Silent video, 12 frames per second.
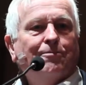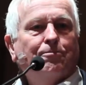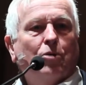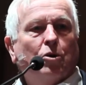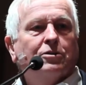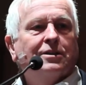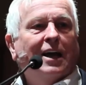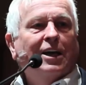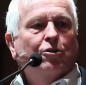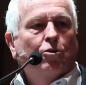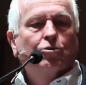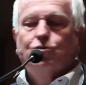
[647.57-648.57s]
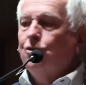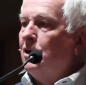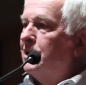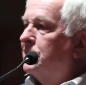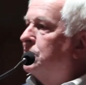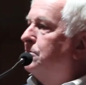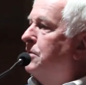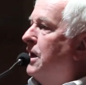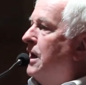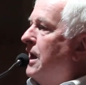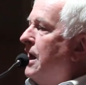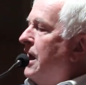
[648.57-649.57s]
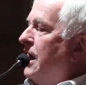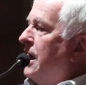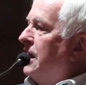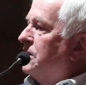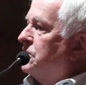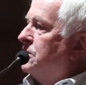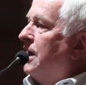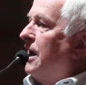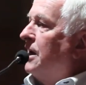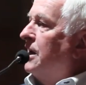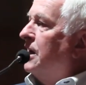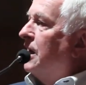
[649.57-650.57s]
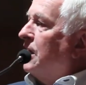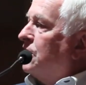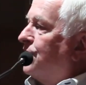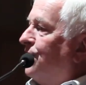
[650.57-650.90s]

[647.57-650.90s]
Multiculturalism is dead. It has